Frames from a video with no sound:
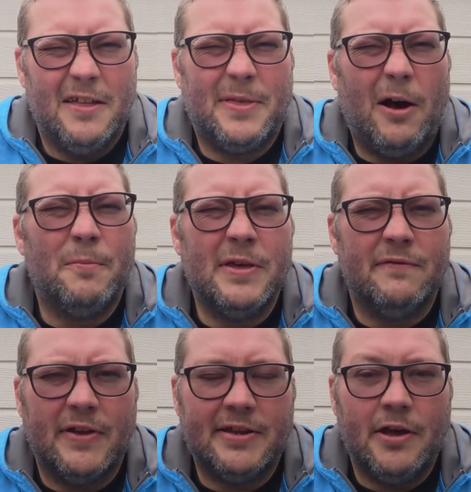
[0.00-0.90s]
That'll be the
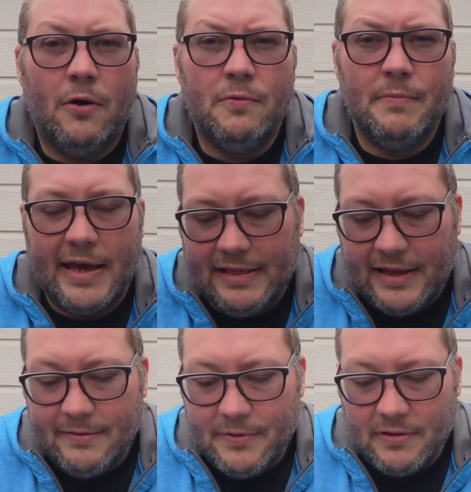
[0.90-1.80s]
video
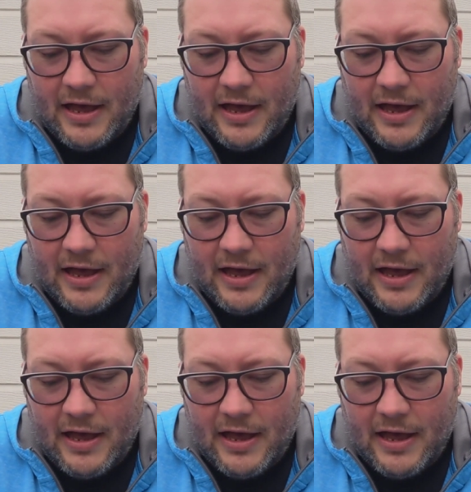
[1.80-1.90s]
mainly.